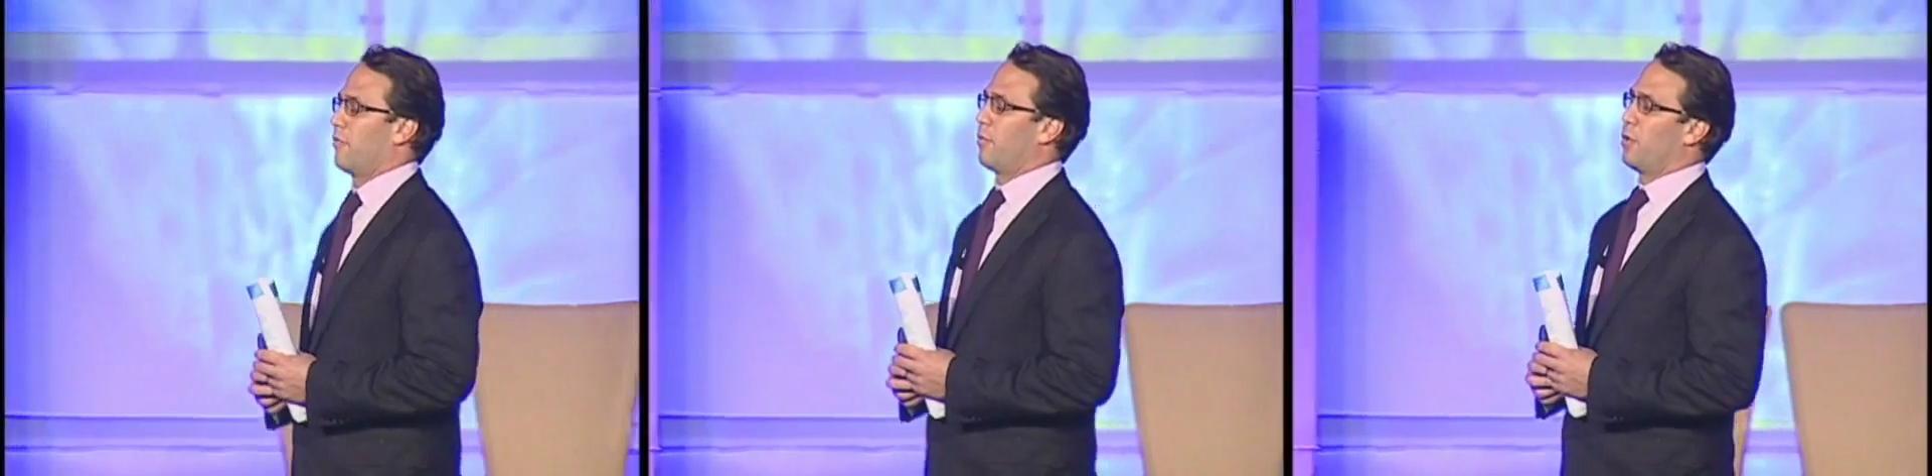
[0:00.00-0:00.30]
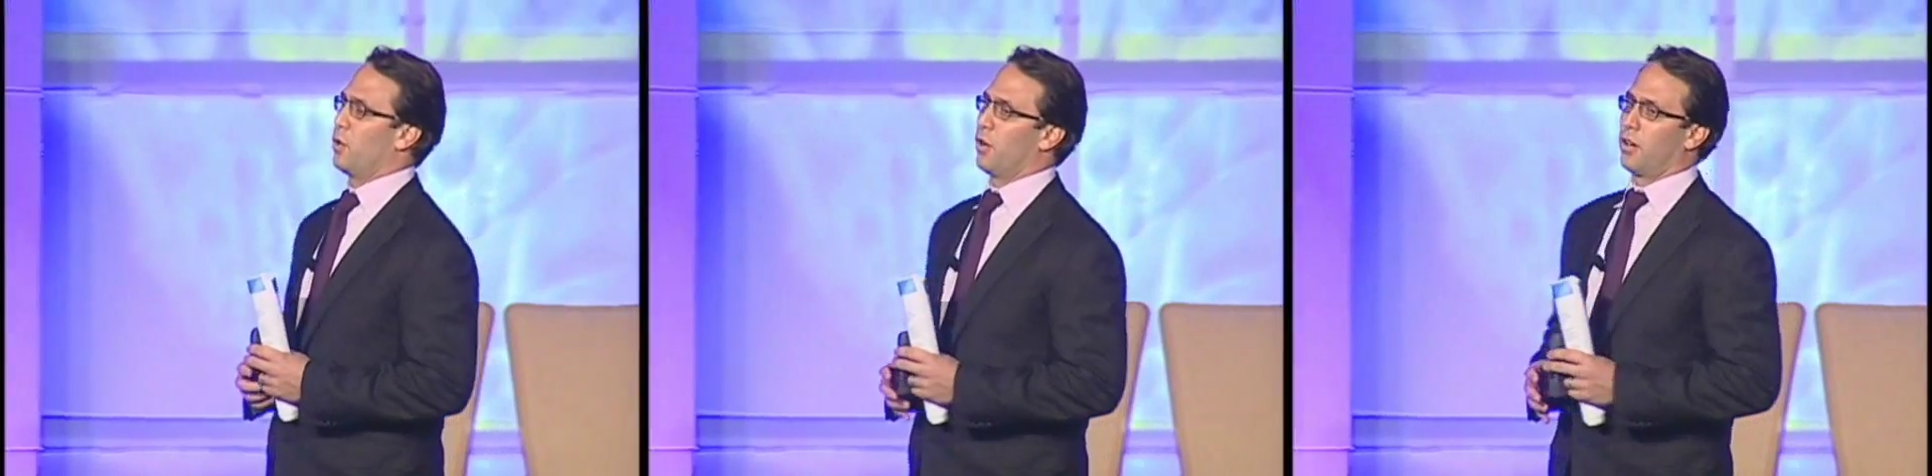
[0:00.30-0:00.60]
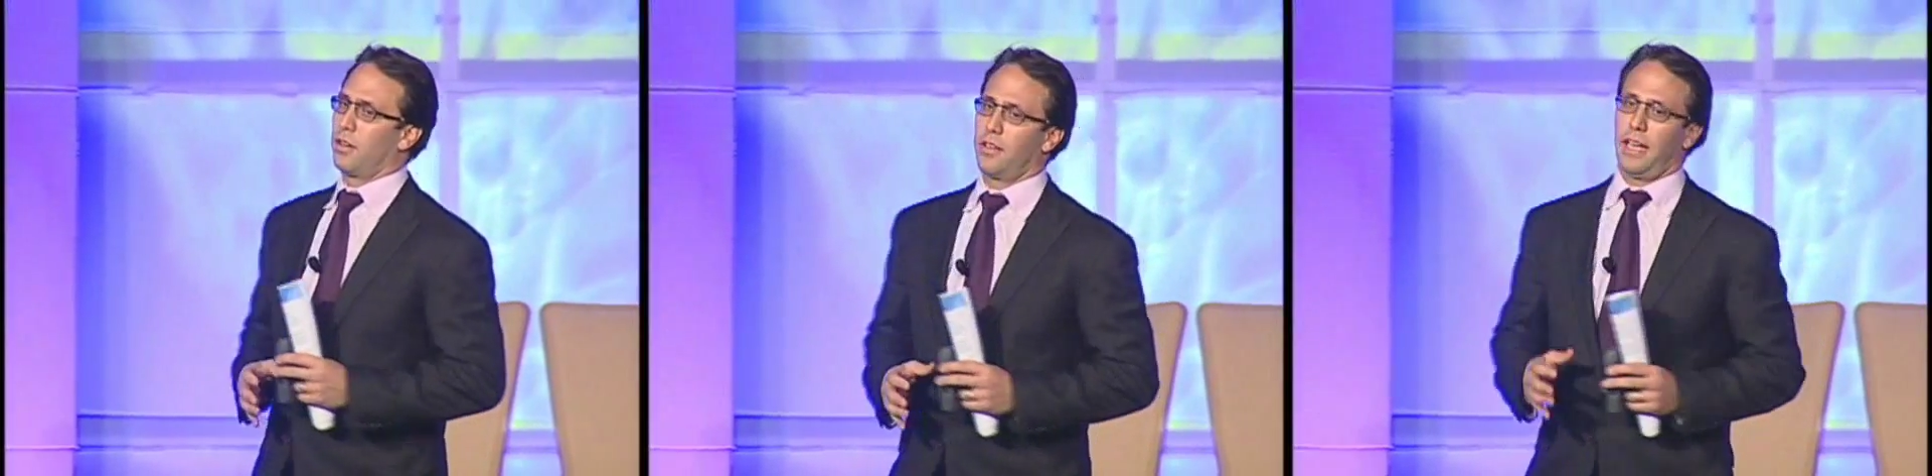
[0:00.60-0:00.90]
up from New
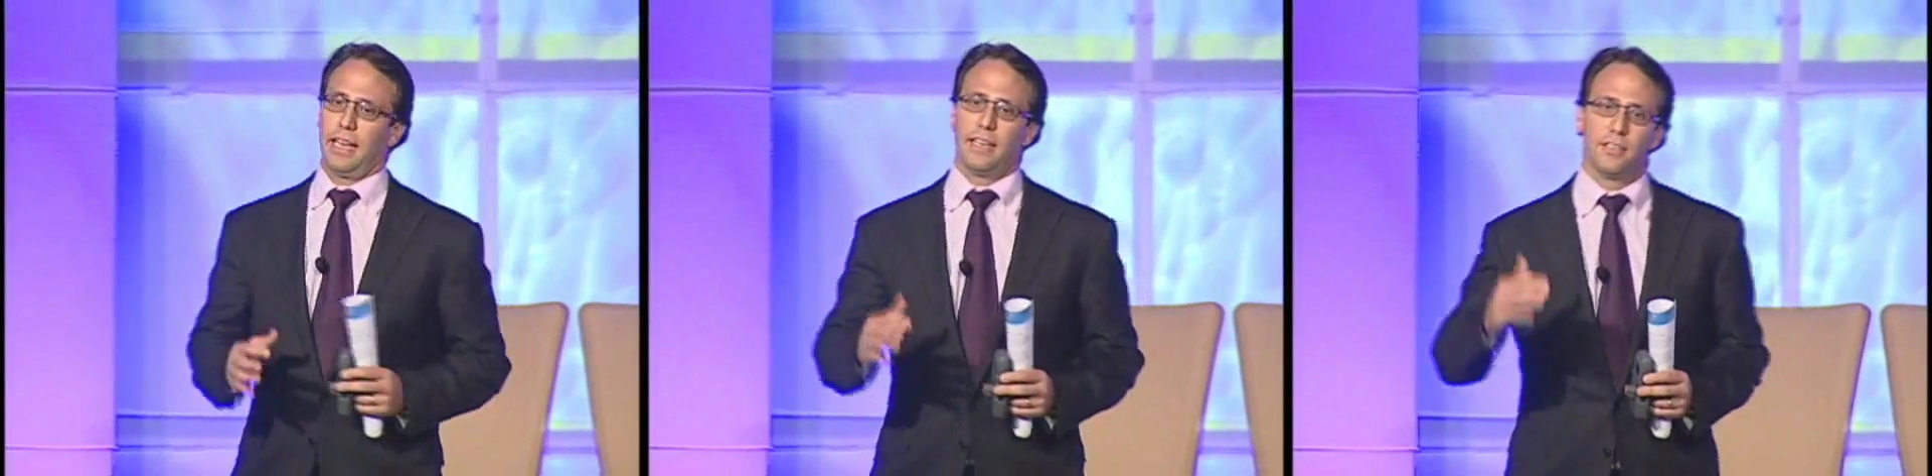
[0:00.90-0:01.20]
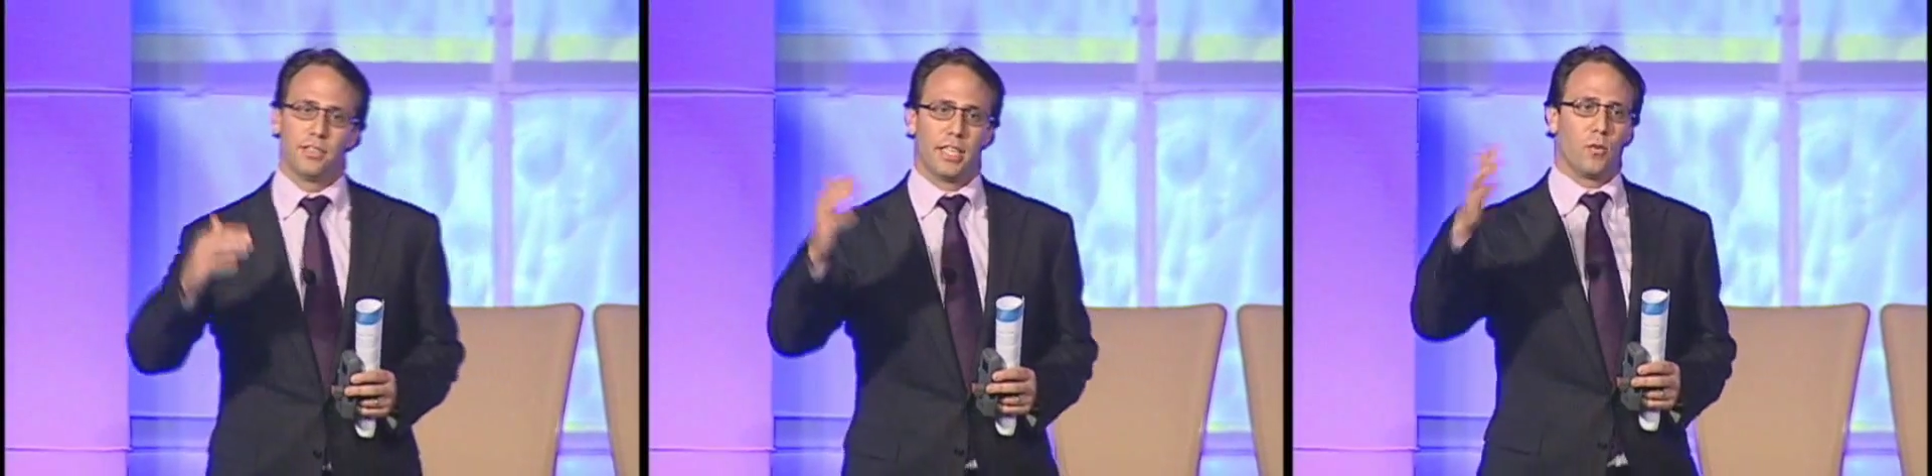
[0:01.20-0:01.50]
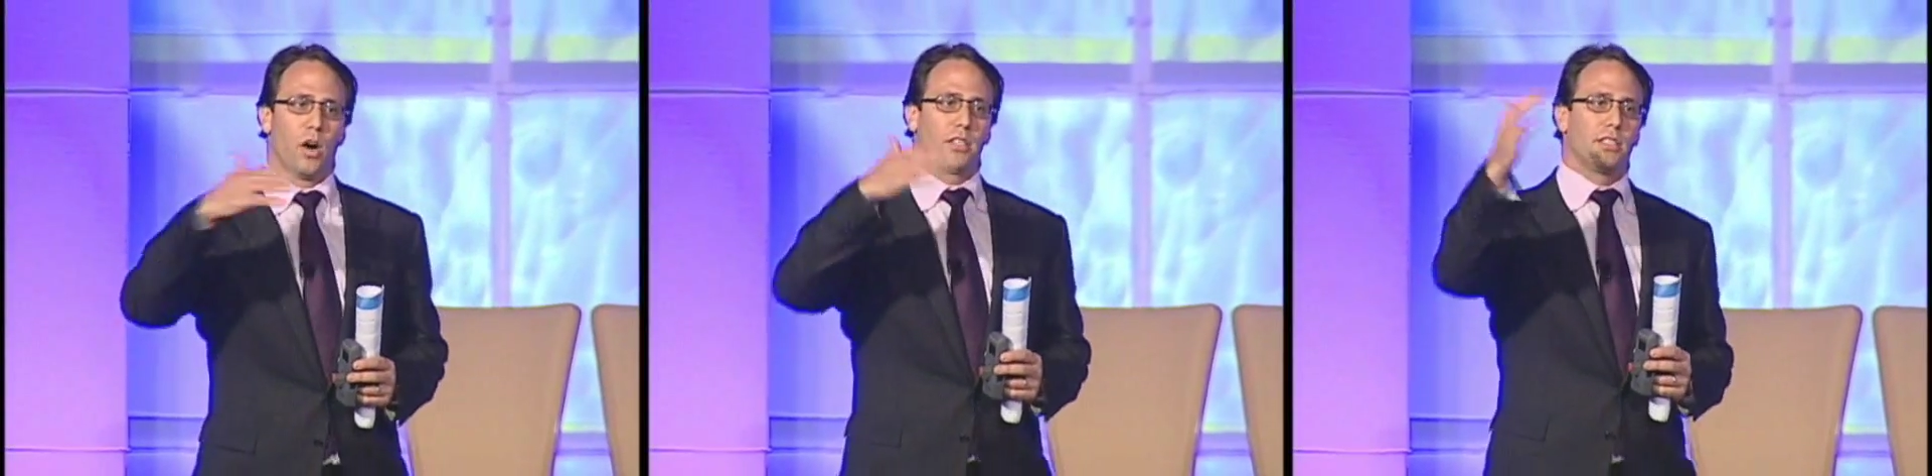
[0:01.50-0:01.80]
York and
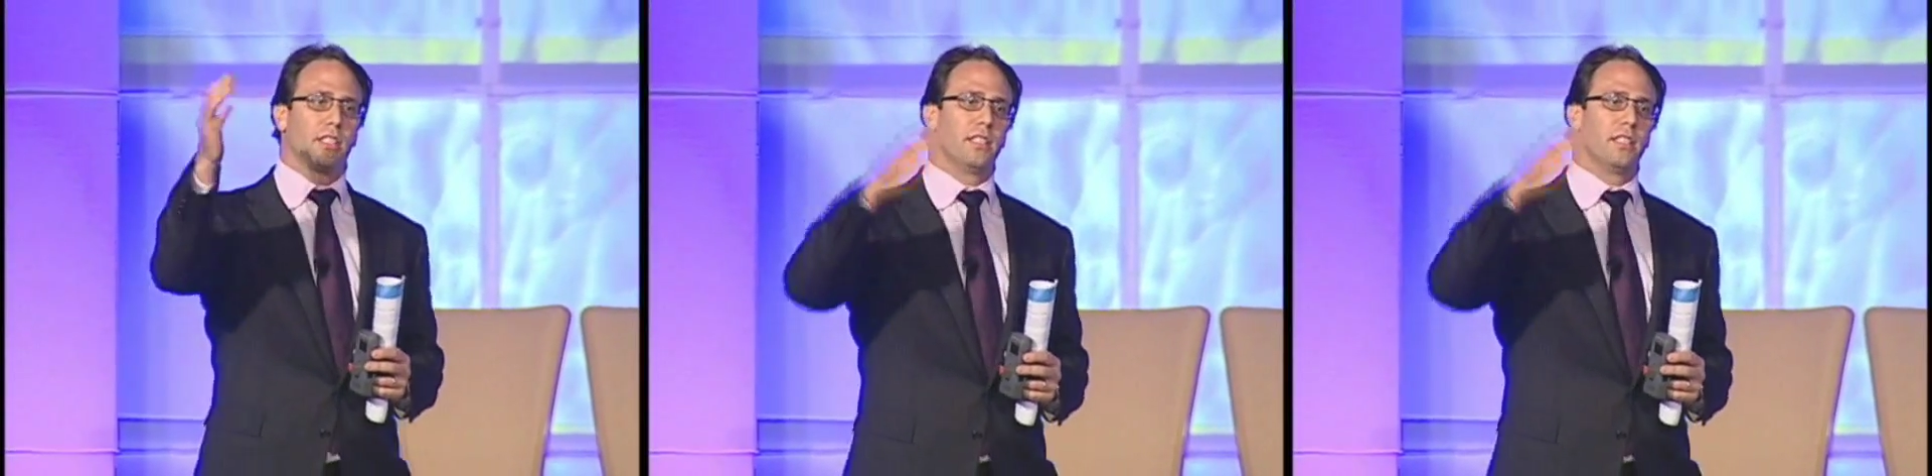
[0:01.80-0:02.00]
sitting watching